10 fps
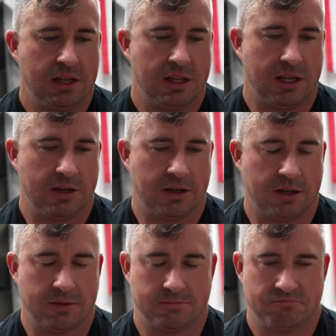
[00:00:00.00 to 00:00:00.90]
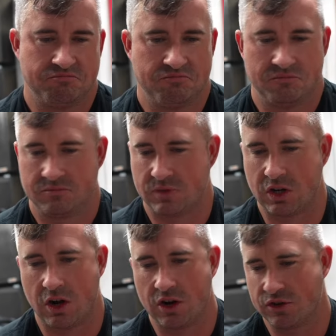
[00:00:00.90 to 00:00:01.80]
And the
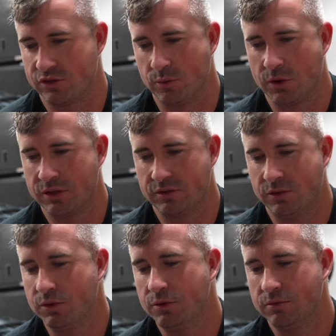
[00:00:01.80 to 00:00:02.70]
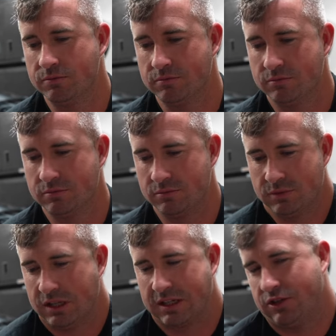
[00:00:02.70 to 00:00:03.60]
car just wouldn't do, it
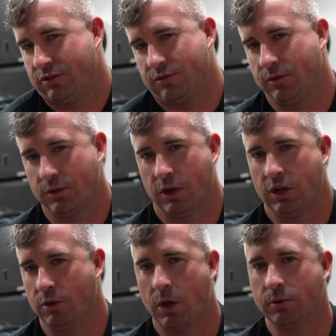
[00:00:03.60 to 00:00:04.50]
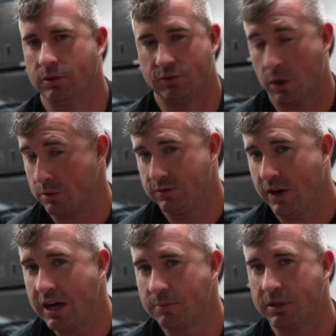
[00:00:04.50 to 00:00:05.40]
was always
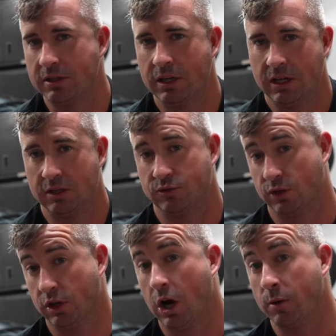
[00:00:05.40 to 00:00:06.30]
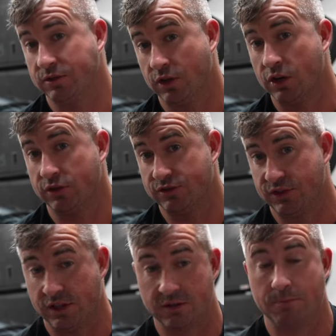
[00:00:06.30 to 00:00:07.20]
fighting me. It was really always
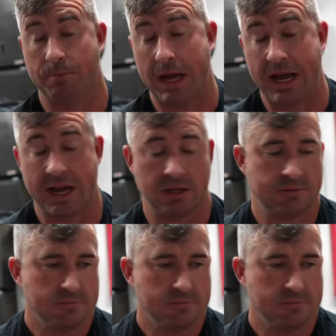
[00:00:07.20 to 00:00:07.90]
understeering bad.